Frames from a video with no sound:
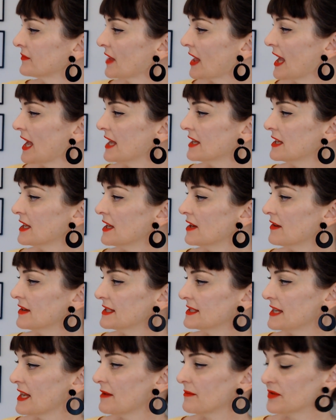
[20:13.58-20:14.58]
and here
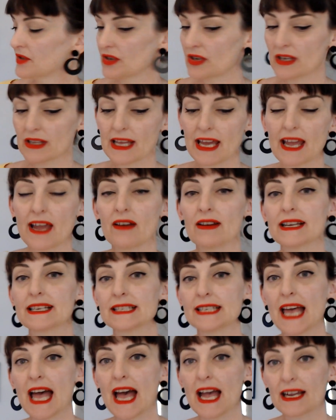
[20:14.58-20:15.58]
is Neptune, and they are
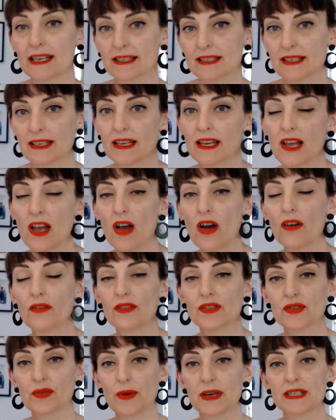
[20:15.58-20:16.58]
exact on
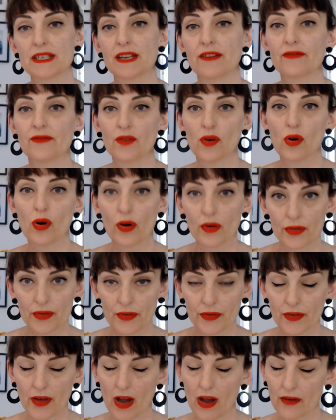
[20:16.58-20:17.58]
the 24th
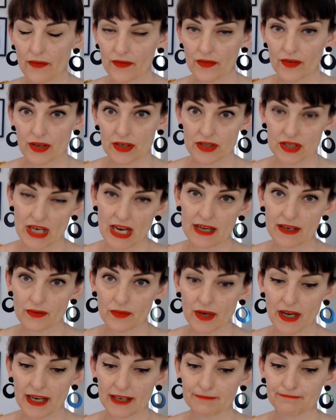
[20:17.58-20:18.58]
of
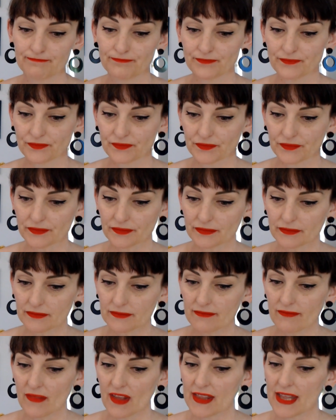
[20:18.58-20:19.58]
January.
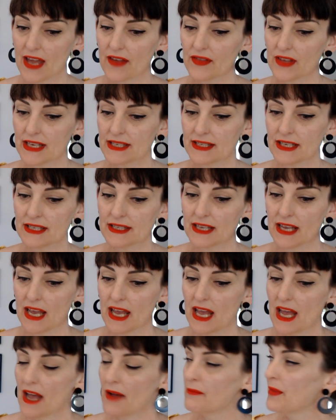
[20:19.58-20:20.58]
Now this is
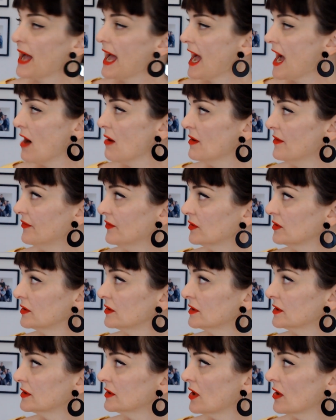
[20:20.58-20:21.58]

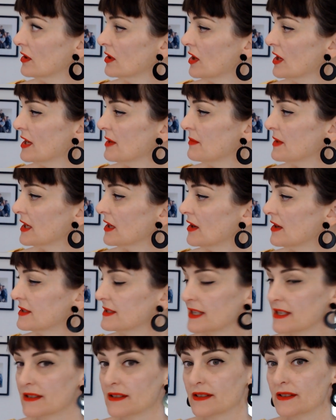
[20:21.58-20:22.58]
powerful, not only
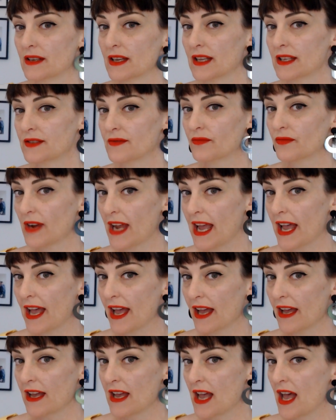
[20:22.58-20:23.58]
because it's
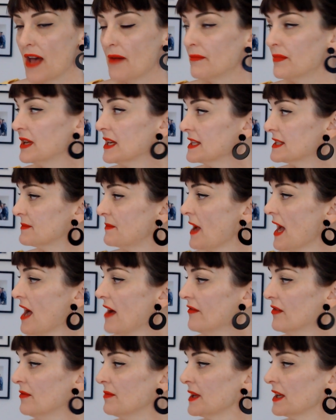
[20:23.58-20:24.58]
rare, but it's
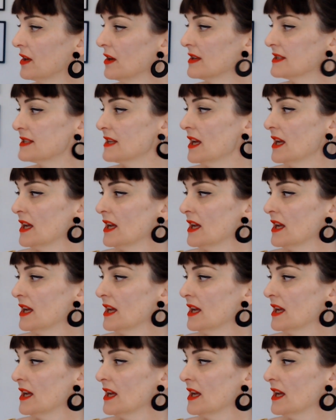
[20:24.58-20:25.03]
powerful because